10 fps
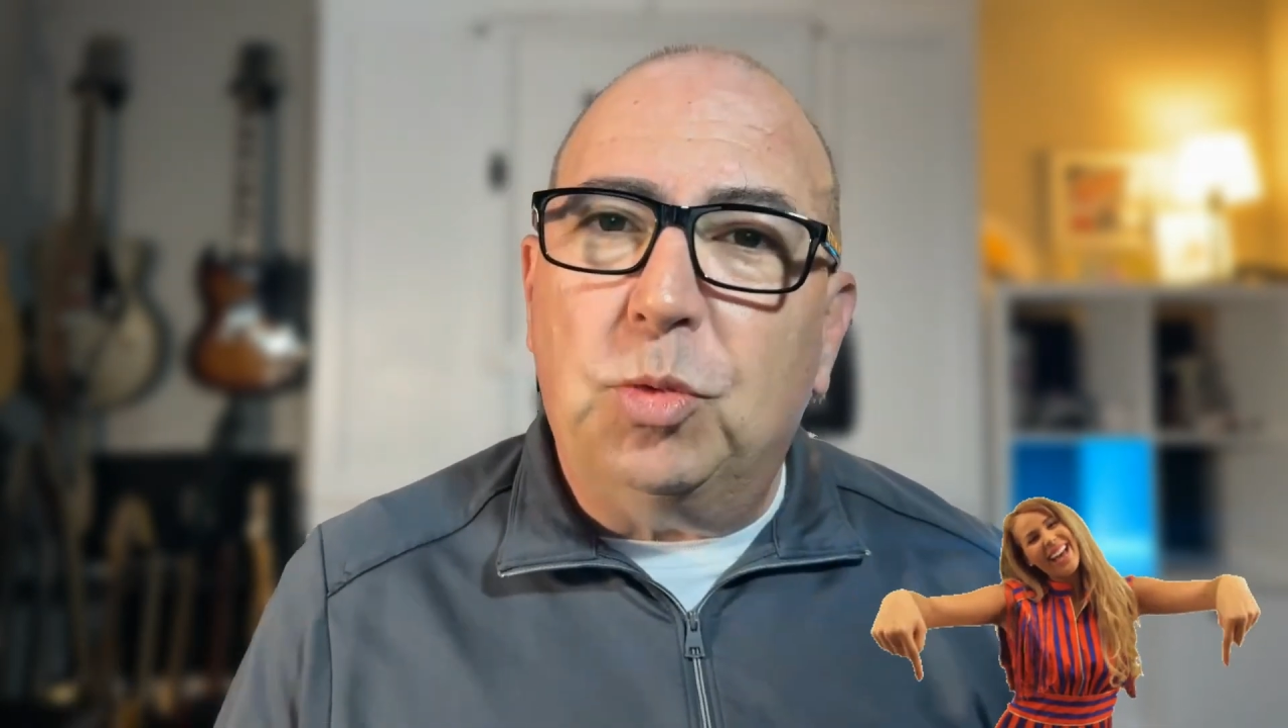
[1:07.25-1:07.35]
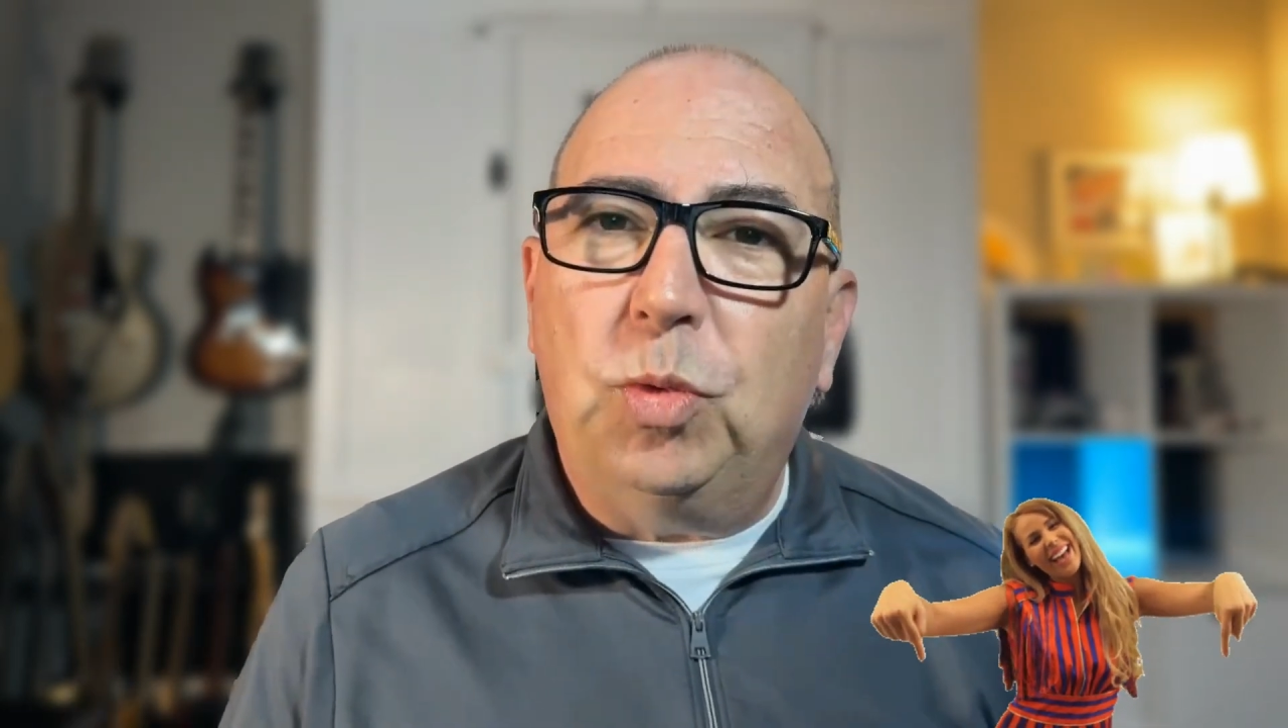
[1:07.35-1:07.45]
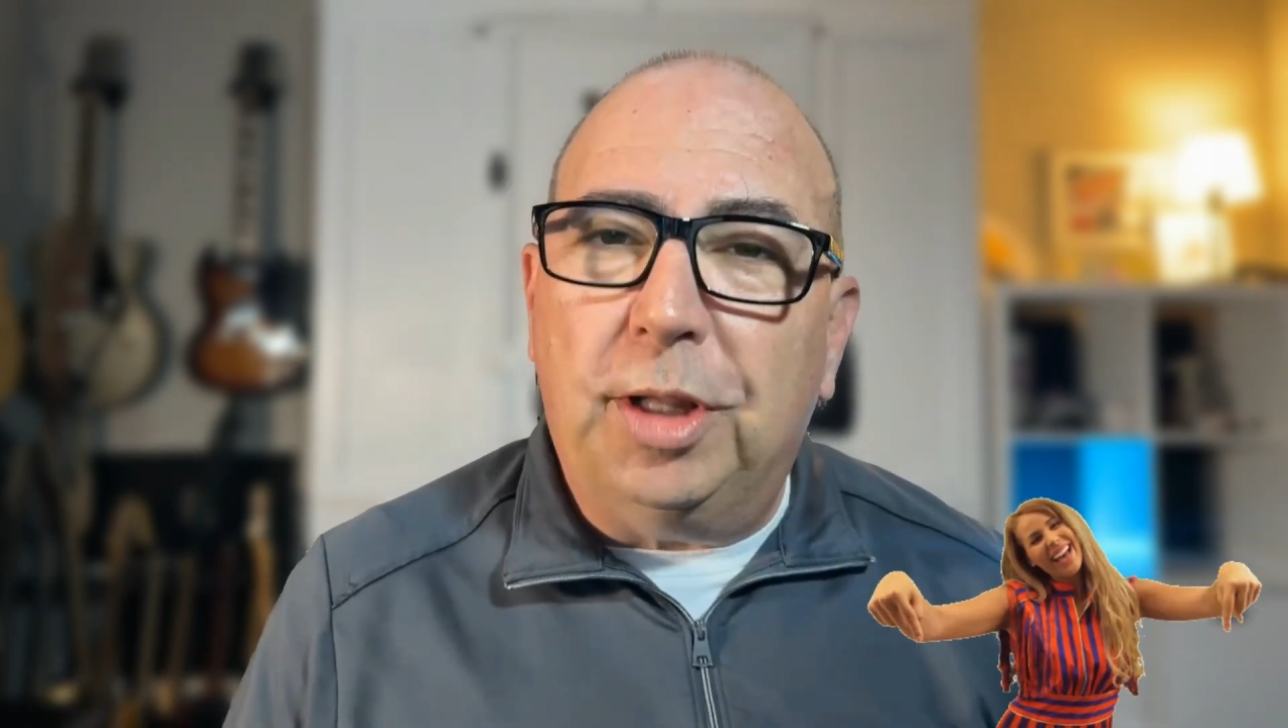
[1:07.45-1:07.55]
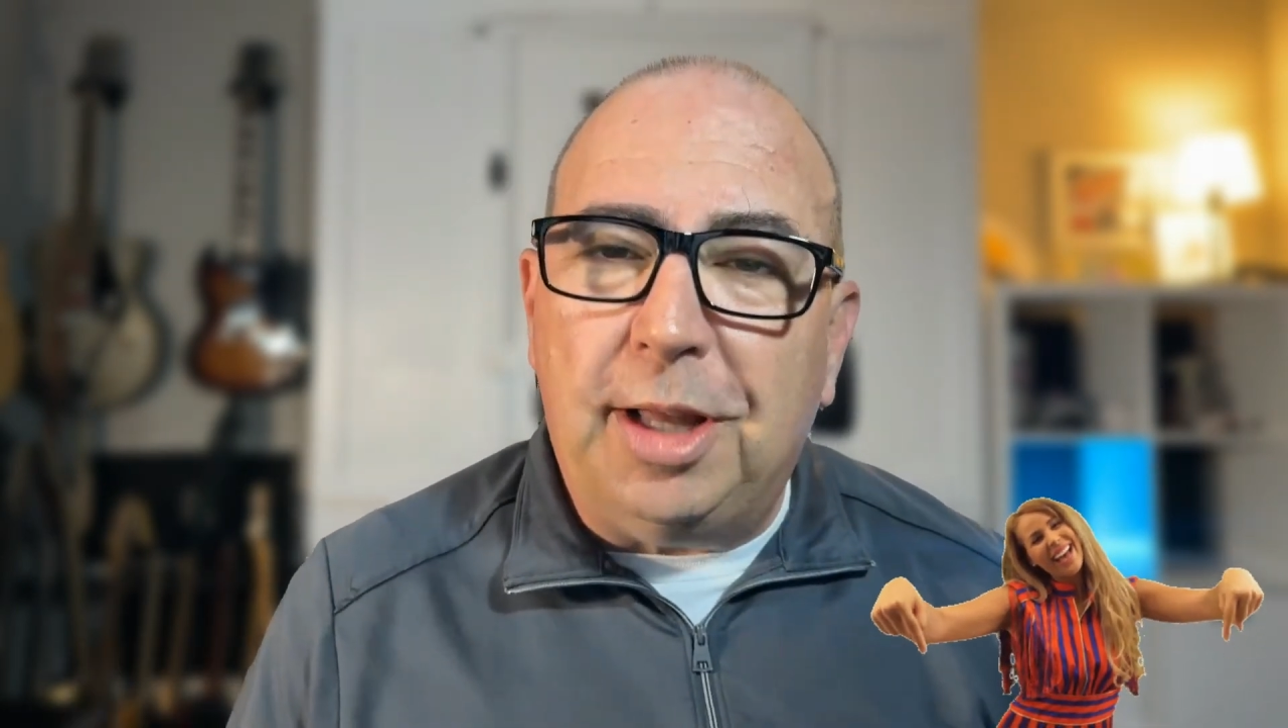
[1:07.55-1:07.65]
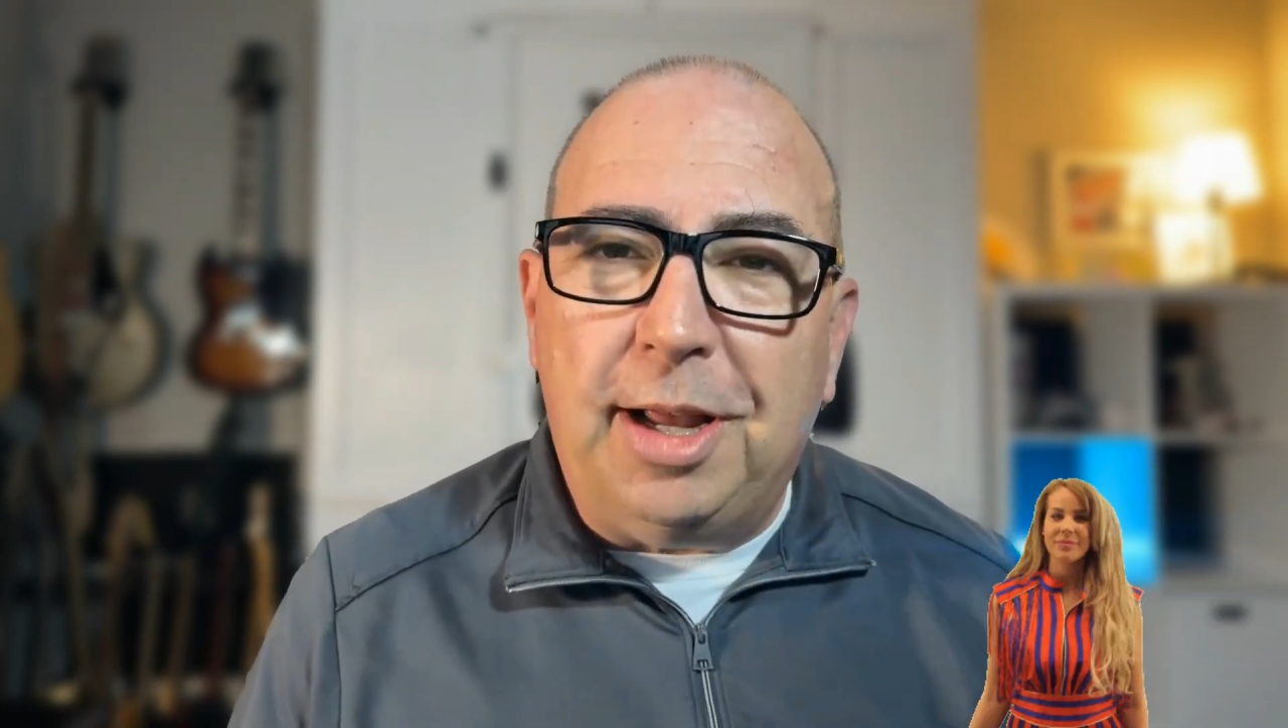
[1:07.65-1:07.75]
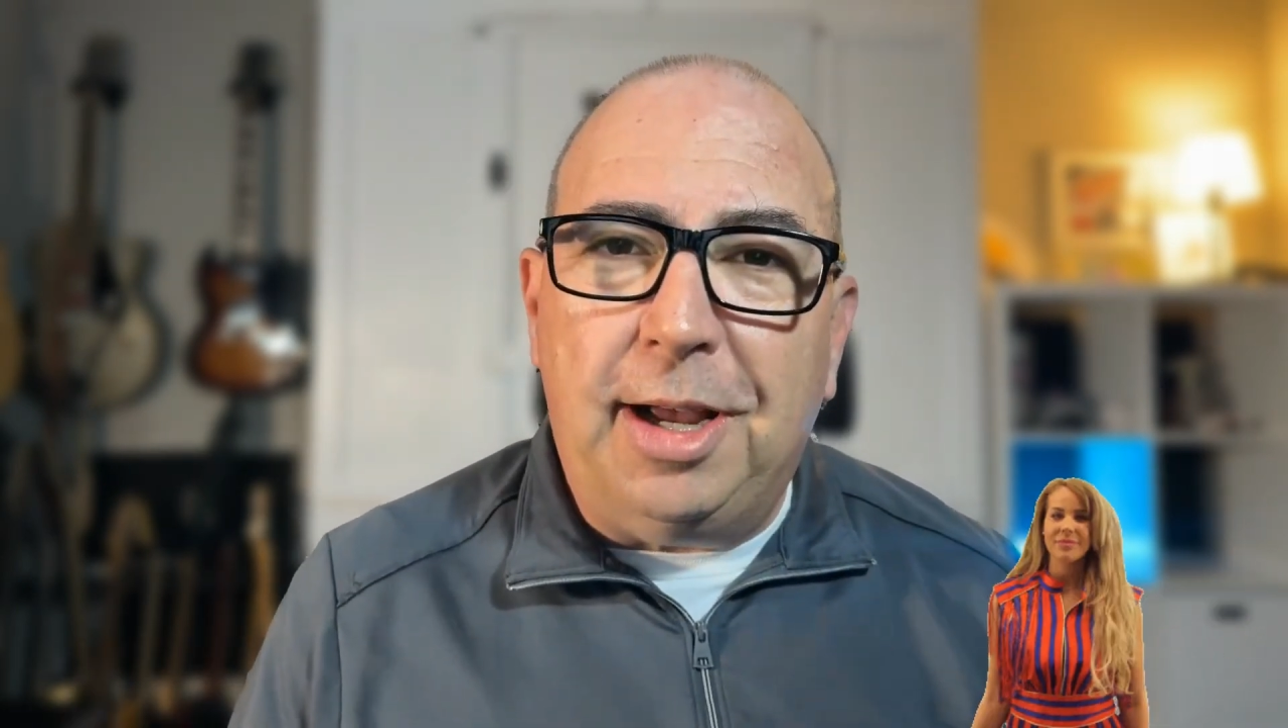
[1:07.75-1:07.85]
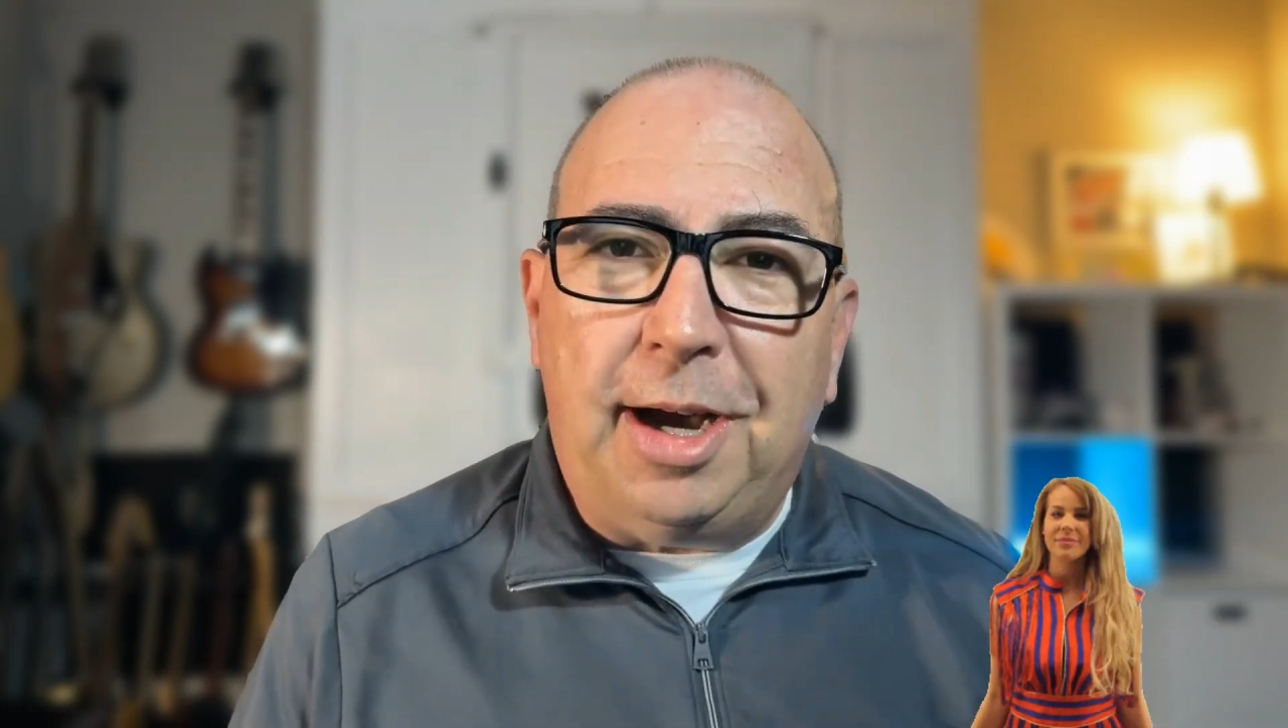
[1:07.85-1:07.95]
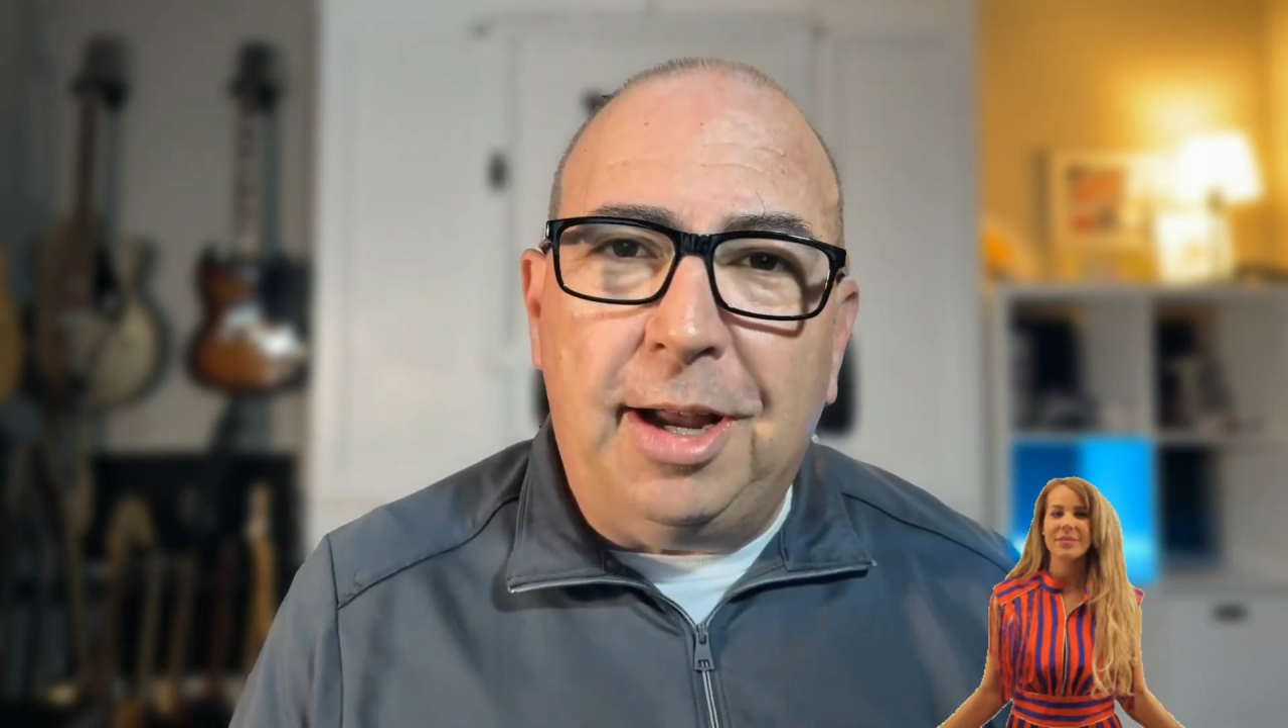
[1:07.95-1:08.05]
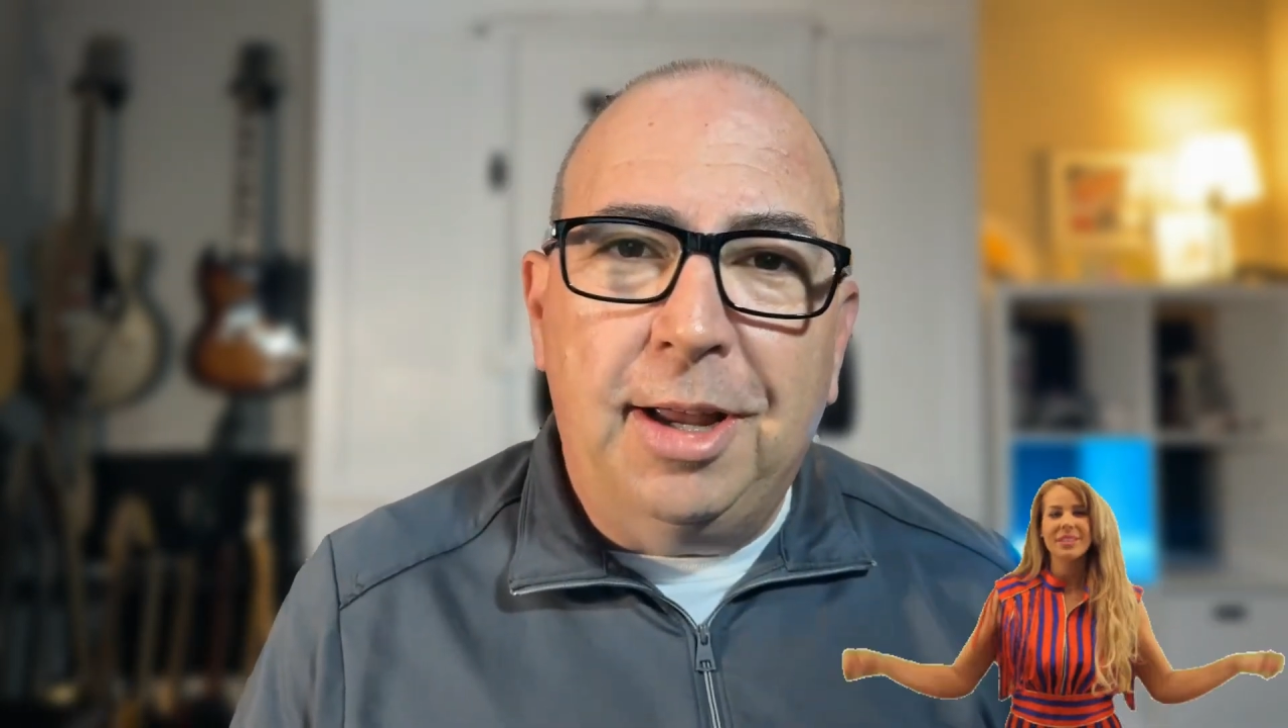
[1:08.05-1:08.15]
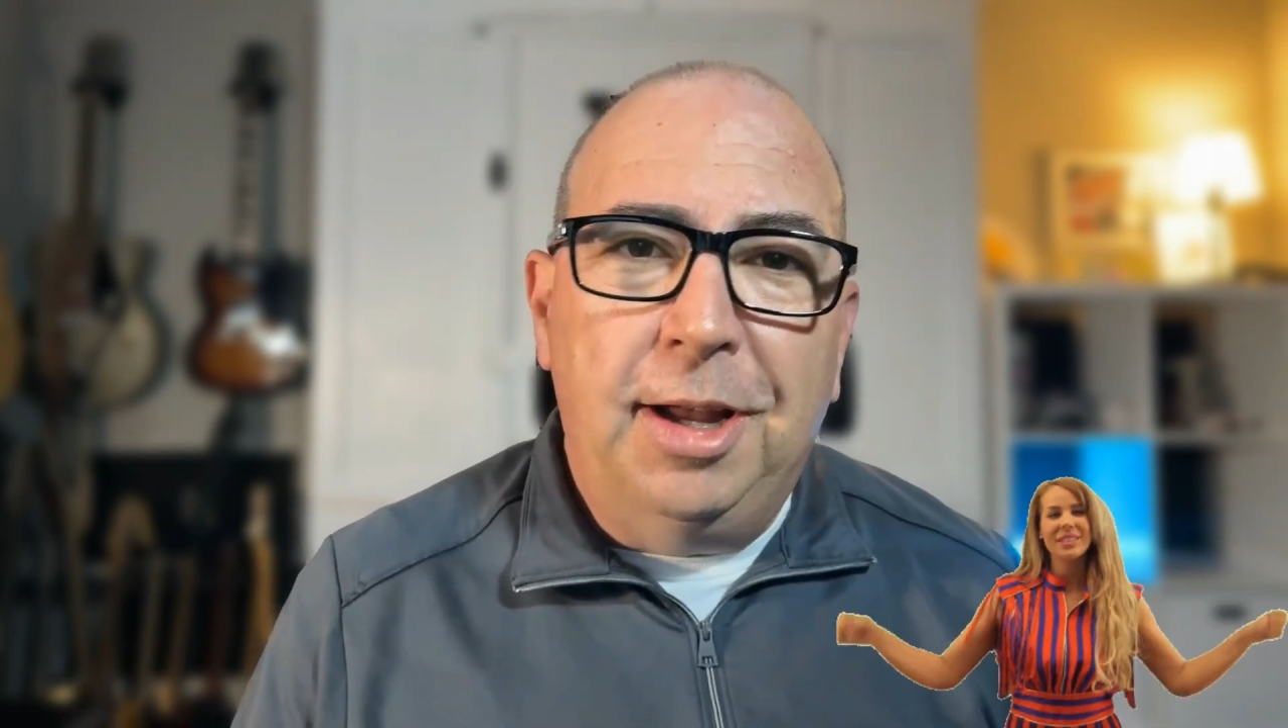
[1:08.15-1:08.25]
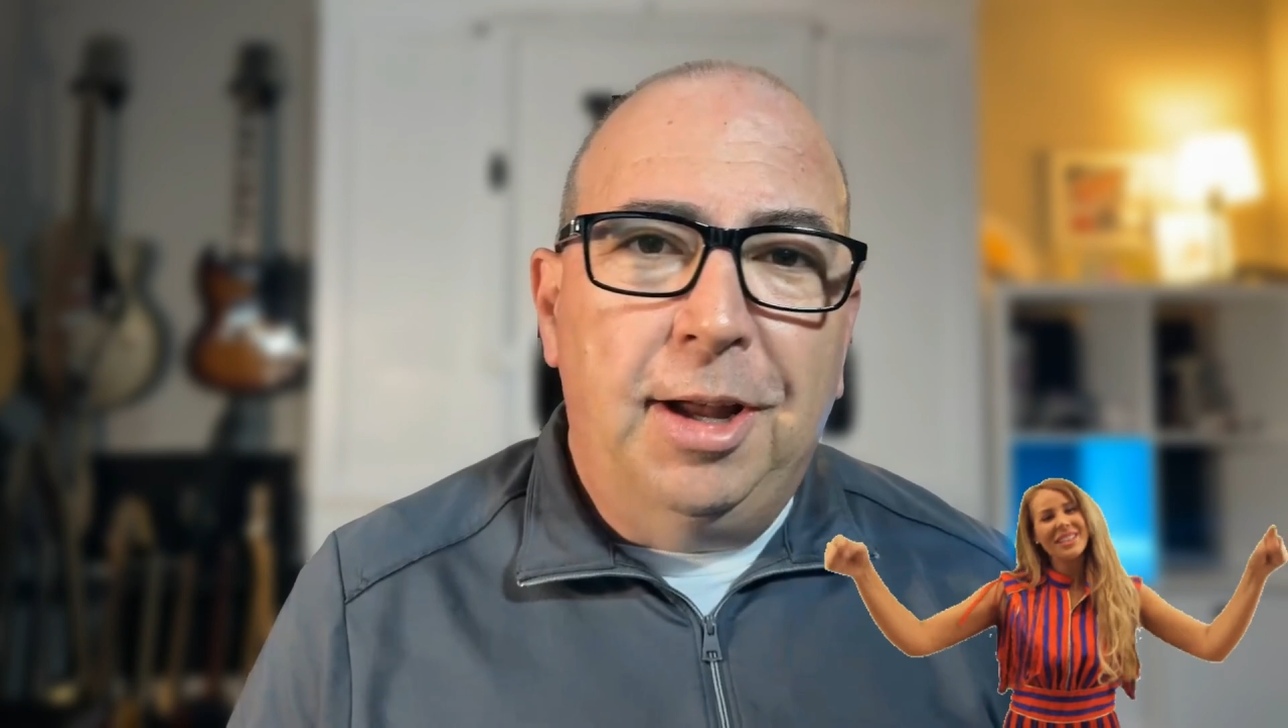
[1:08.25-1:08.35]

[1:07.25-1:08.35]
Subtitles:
with AI,